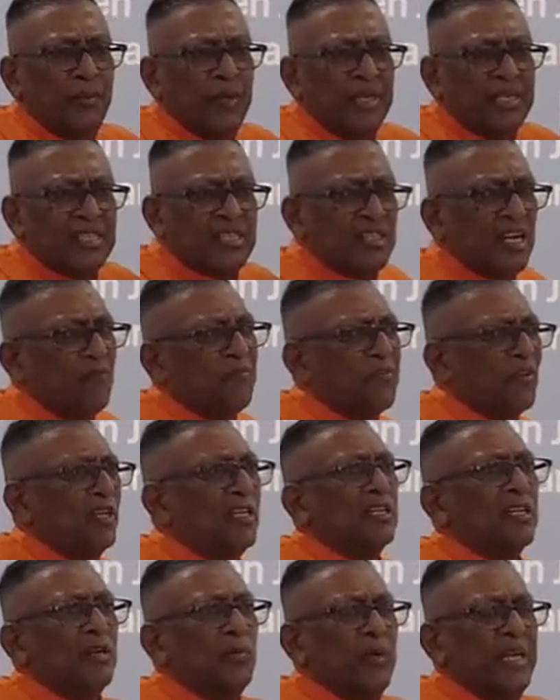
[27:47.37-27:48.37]

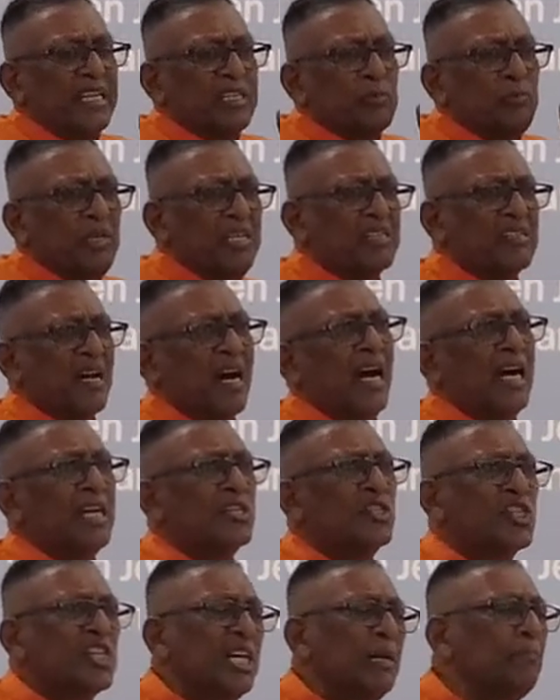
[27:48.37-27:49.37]
suffered and we experienced
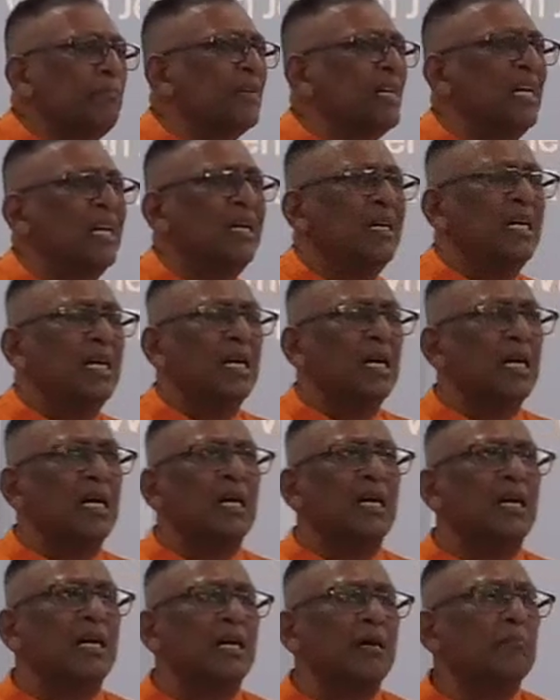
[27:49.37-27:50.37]
hardship
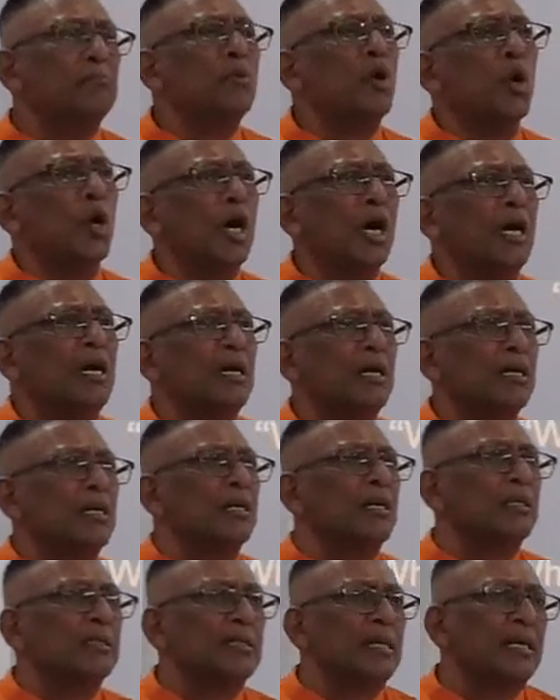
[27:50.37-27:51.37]
more
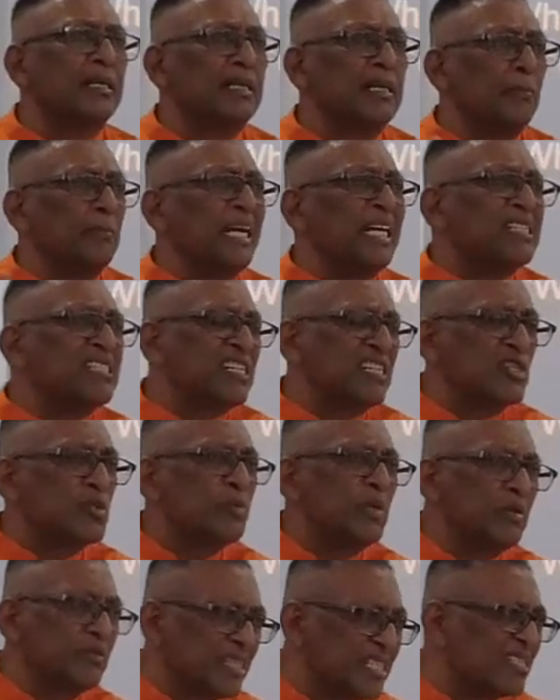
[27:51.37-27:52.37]
than the blessings
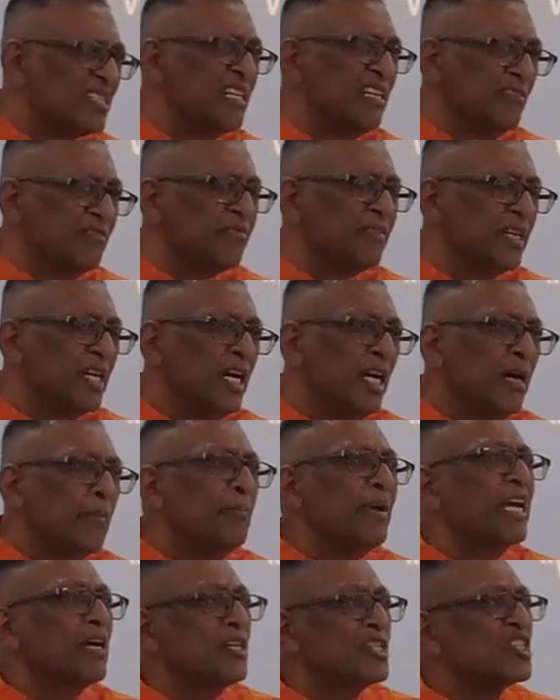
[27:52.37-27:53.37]
we received.
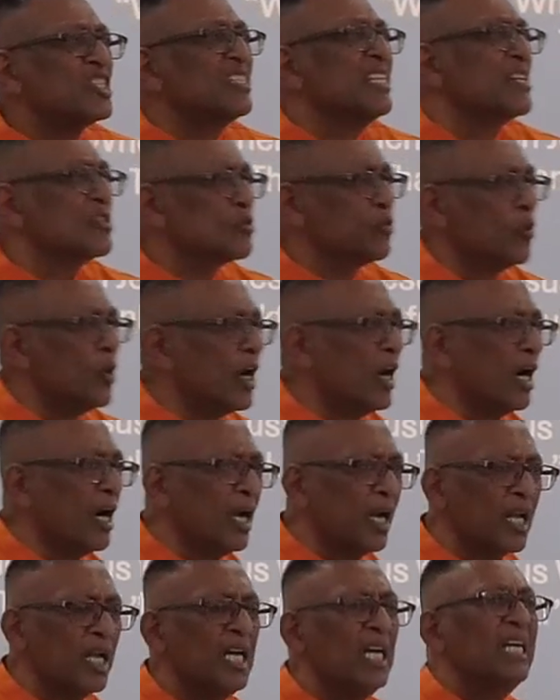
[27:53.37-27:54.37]
Because this
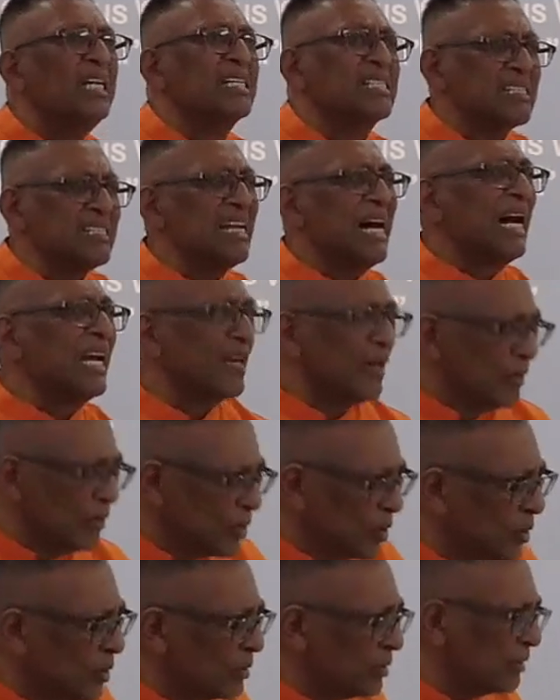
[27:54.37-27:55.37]
world is not
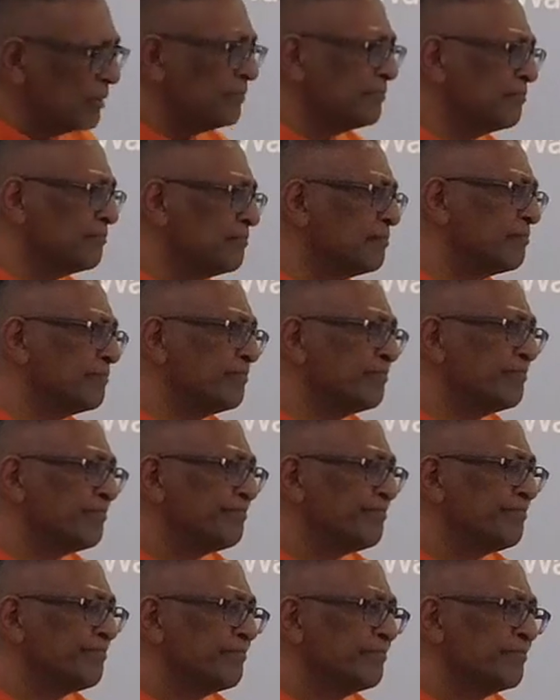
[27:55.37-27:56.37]
our own.
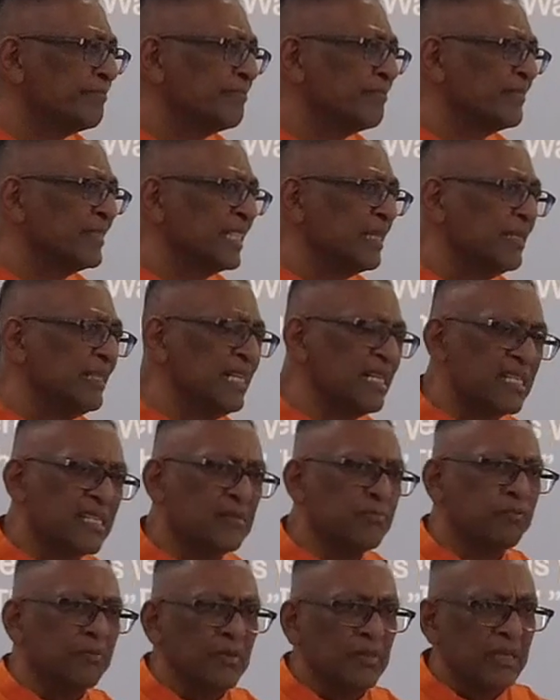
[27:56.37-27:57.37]

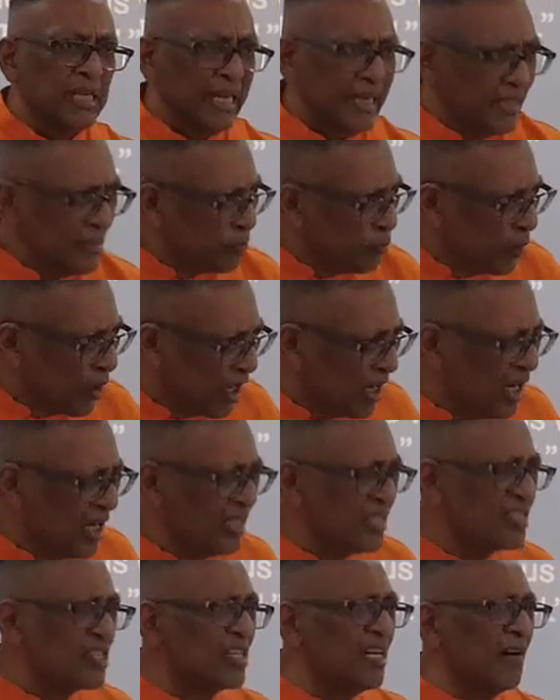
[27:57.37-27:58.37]
This world
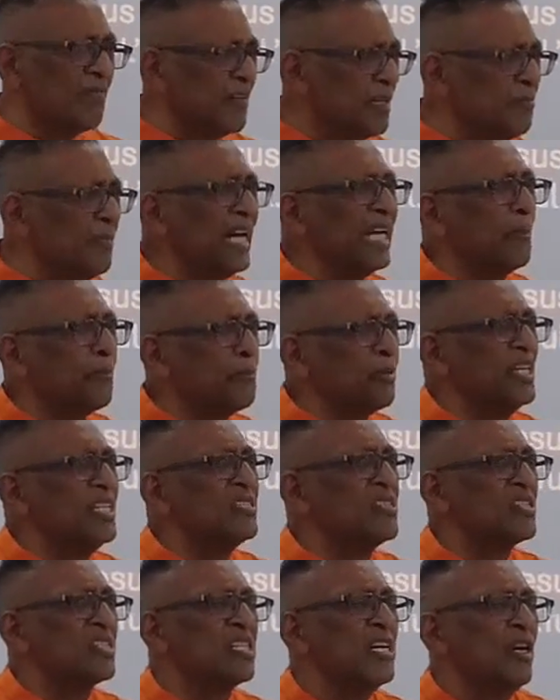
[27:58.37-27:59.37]
is governed by a
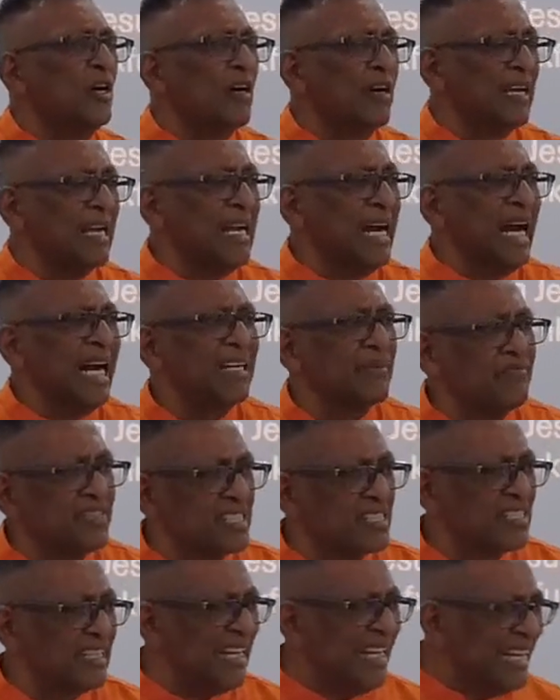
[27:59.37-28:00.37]
prince or the god of
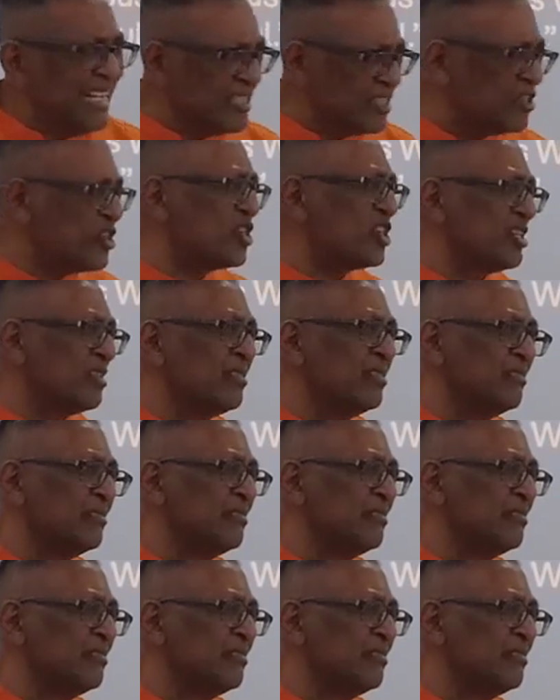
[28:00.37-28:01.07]
this age.